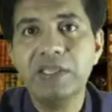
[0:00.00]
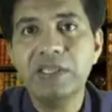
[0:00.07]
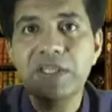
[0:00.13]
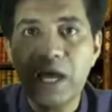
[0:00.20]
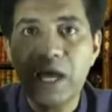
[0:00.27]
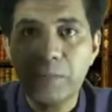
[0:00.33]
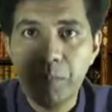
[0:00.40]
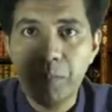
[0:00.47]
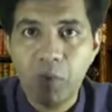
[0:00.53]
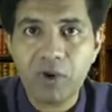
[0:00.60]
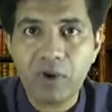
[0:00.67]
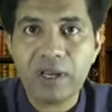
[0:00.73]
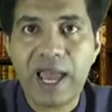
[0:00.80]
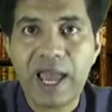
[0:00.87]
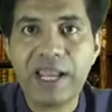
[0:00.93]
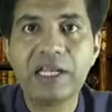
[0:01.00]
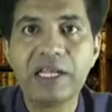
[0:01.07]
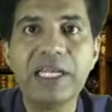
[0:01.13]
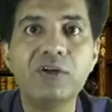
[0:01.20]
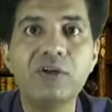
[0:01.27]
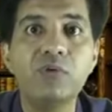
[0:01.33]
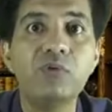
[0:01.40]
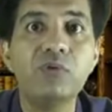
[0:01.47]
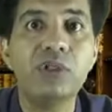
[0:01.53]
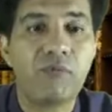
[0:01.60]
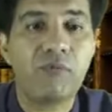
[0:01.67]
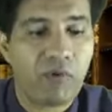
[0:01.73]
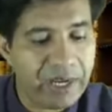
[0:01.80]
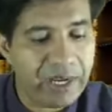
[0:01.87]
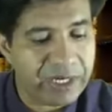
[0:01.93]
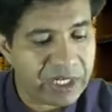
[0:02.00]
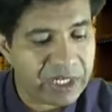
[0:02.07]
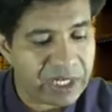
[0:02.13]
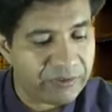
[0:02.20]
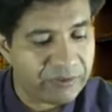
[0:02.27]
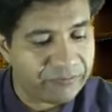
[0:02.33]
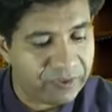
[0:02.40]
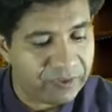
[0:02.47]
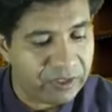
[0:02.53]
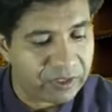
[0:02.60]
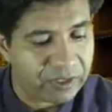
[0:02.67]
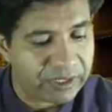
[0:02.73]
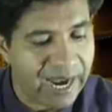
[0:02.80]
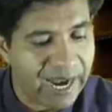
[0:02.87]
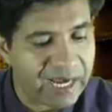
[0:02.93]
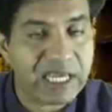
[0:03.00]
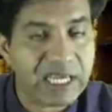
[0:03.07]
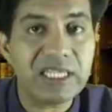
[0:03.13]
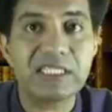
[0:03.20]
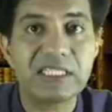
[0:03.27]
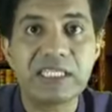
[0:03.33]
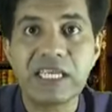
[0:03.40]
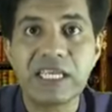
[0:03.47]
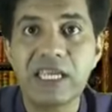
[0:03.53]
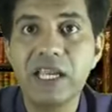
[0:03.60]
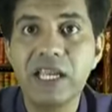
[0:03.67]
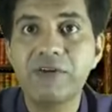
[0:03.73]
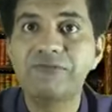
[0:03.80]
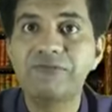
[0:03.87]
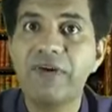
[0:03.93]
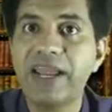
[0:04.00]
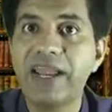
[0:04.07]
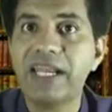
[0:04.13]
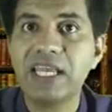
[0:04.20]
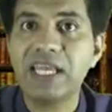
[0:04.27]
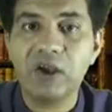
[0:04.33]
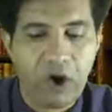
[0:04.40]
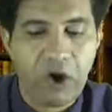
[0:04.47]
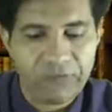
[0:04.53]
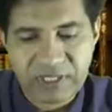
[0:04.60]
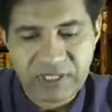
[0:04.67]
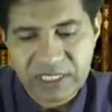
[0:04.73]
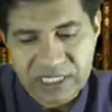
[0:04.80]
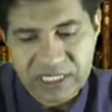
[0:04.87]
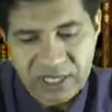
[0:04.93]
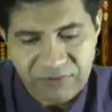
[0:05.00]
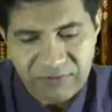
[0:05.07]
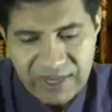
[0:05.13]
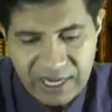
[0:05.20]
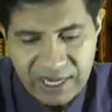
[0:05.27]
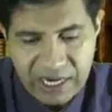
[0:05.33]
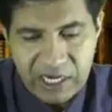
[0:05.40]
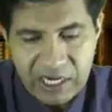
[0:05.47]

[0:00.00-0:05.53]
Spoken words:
they are more likely to do the volunteer work. That is the finding of the survey.